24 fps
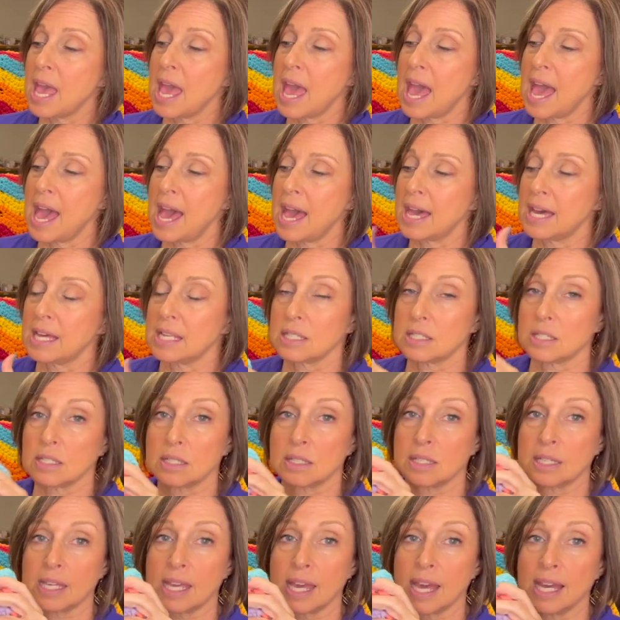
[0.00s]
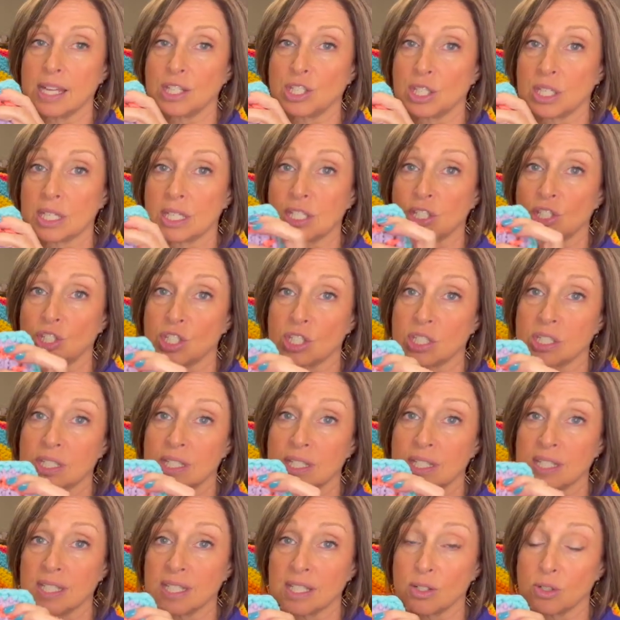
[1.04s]
and the edging is just a
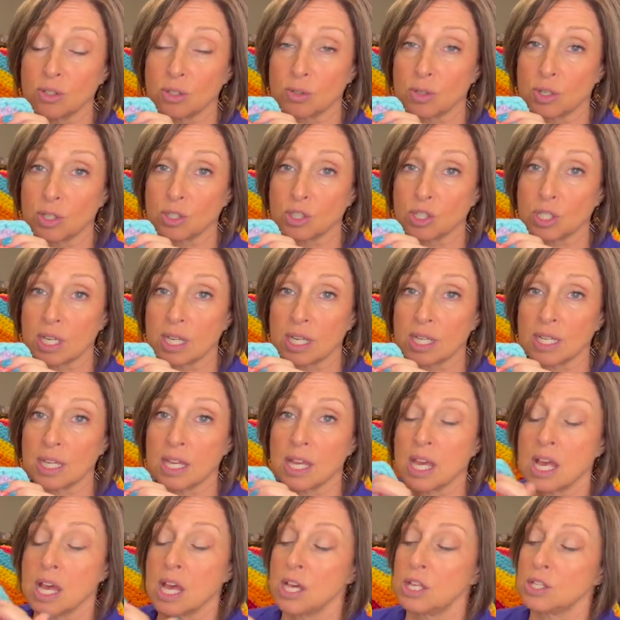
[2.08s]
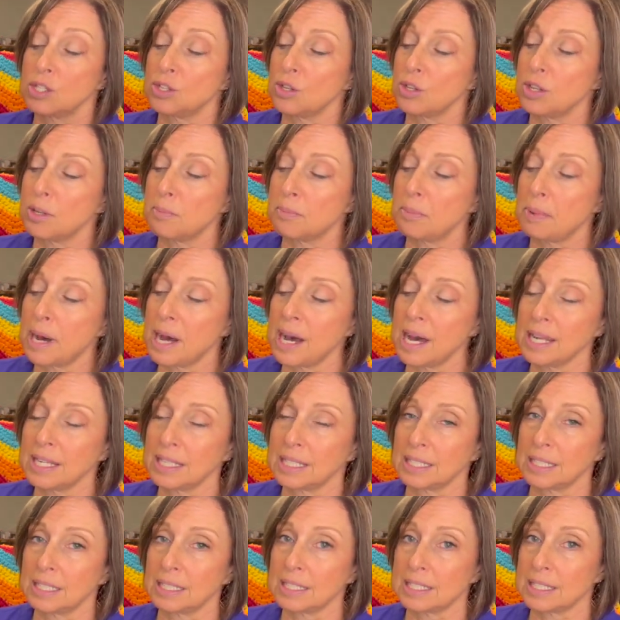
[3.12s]
single crochet. So the
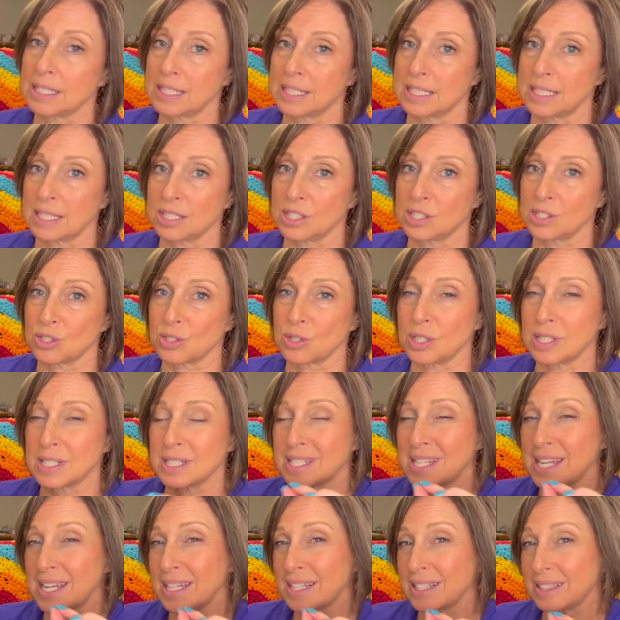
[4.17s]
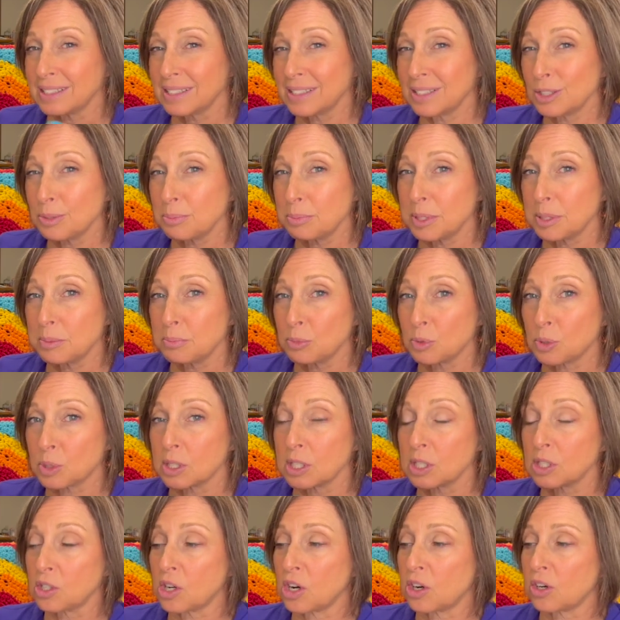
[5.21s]
body stitch is going to take a little bit more
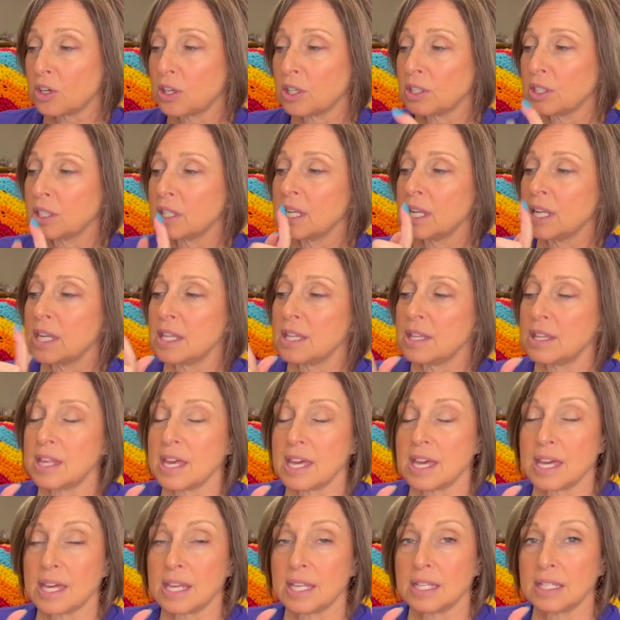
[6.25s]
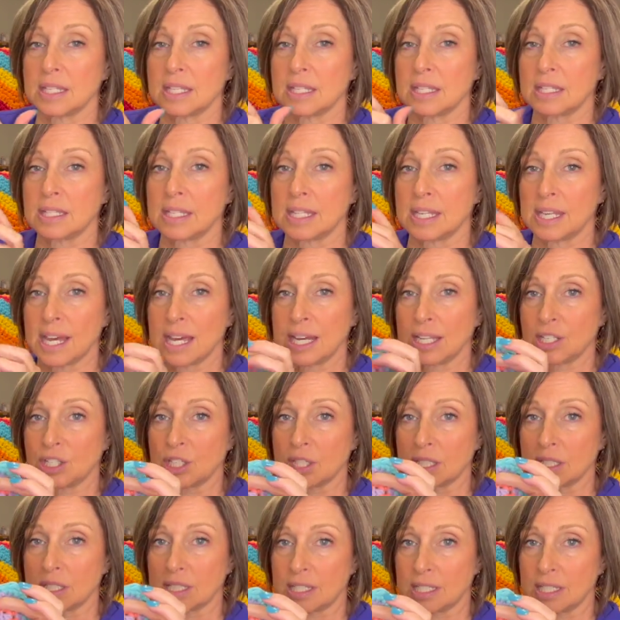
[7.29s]
yarn than the
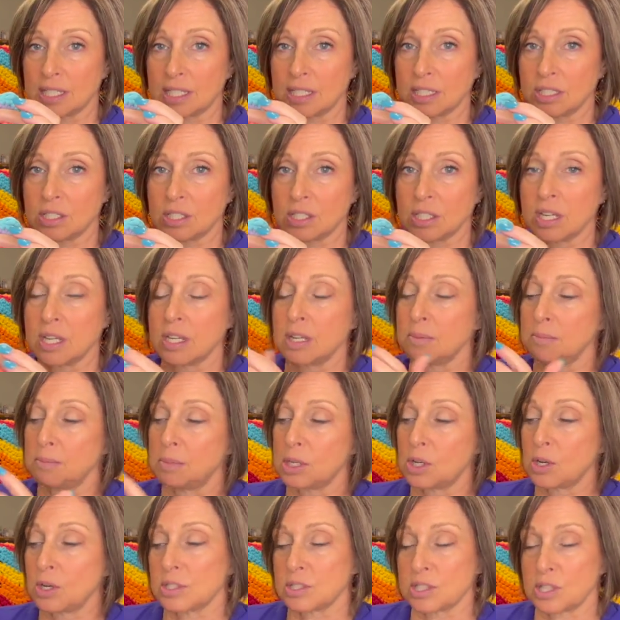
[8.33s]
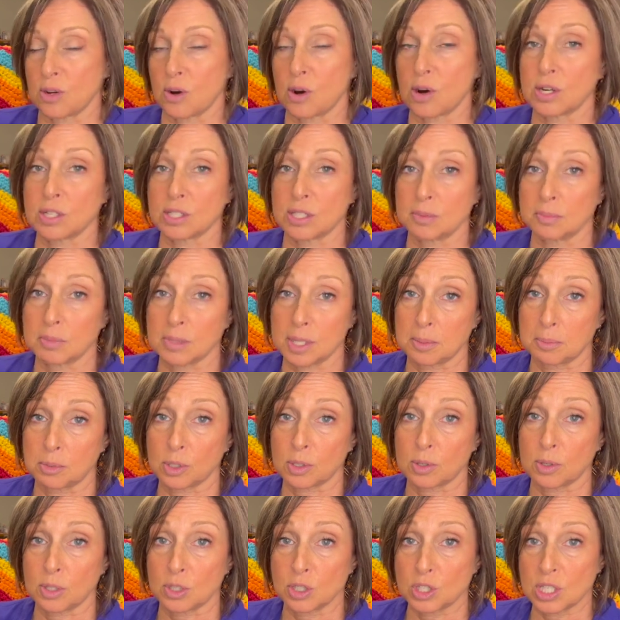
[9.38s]
edging stitch because there are some double
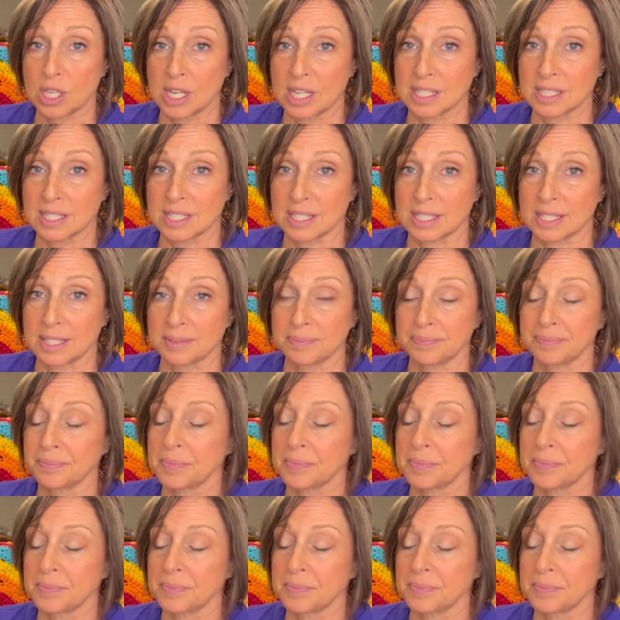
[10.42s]
crochets in it.